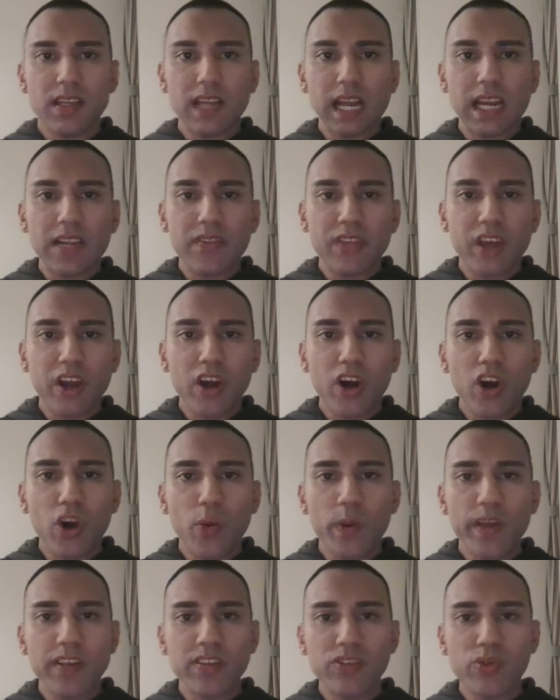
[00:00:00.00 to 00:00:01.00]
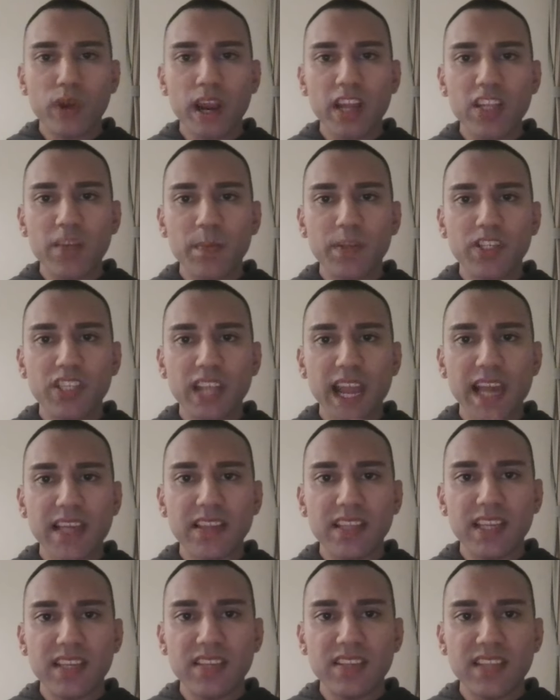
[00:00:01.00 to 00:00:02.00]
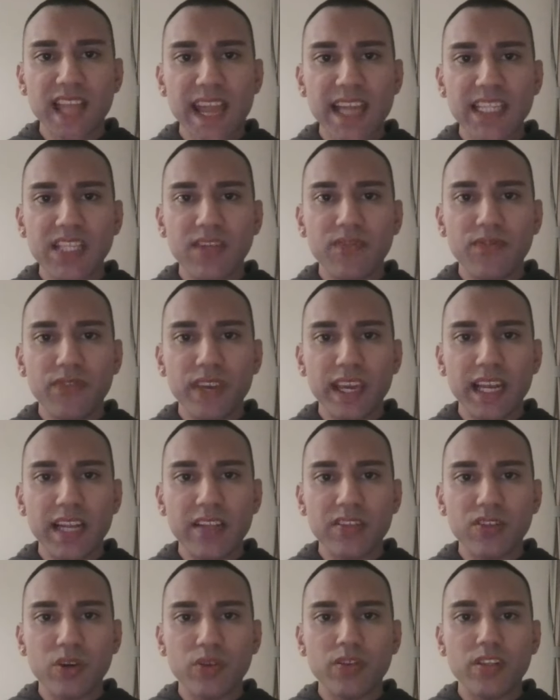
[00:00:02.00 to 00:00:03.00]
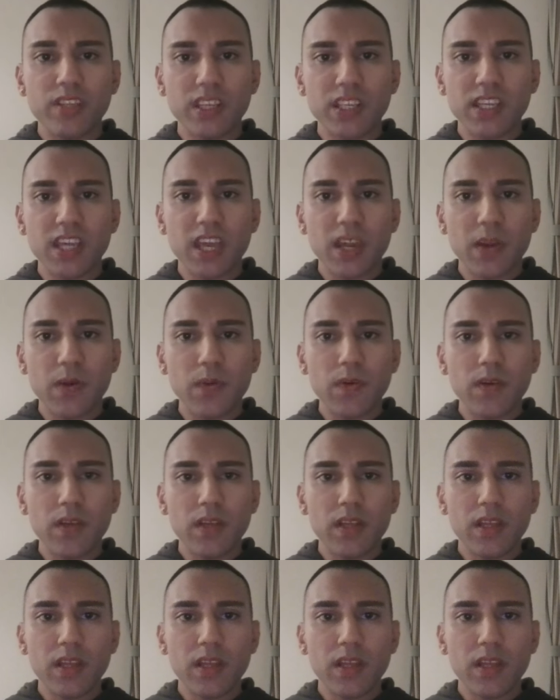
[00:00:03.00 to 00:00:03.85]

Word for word: and they're always trying to project these negative feelings onto you,